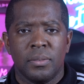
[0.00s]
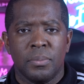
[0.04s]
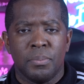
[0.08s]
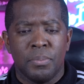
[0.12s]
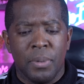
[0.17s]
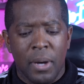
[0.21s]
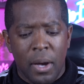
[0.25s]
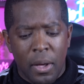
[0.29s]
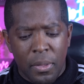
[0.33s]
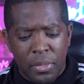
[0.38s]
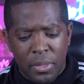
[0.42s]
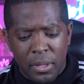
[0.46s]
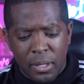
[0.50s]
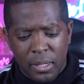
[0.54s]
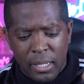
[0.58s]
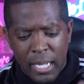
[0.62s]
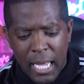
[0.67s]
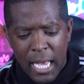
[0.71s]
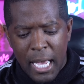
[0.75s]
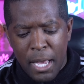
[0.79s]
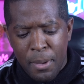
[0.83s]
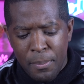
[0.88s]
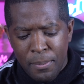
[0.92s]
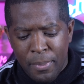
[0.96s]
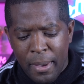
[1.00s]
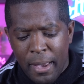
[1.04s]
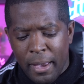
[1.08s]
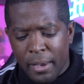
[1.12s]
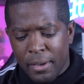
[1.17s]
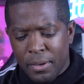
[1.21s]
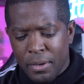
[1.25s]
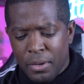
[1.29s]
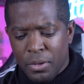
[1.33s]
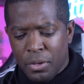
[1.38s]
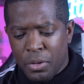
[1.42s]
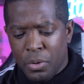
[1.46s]
But the
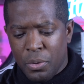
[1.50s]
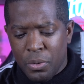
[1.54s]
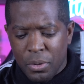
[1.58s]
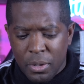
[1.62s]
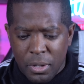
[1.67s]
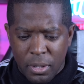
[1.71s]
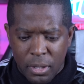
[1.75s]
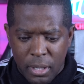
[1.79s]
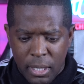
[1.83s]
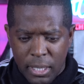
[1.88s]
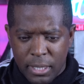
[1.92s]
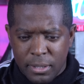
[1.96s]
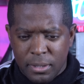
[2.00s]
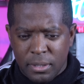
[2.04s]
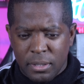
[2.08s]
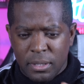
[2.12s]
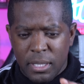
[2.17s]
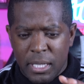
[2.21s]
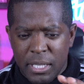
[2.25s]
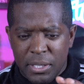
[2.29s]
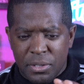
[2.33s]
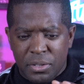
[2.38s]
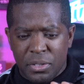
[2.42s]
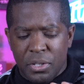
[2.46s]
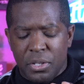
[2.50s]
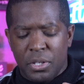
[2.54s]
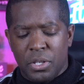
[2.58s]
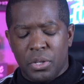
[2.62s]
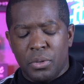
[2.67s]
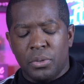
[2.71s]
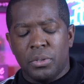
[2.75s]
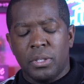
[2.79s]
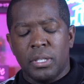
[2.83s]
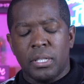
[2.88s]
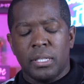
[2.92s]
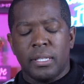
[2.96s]
linebacking unit is it's a
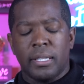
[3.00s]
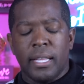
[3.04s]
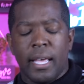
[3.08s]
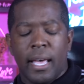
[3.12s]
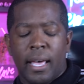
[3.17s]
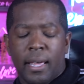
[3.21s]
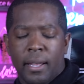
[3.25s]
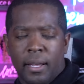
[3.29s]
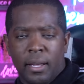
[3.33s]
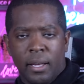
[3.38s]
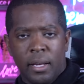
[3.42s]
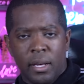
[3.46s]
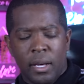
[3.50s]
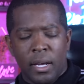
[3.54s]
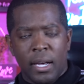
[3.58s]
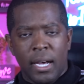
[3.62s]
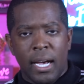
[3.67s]
unit that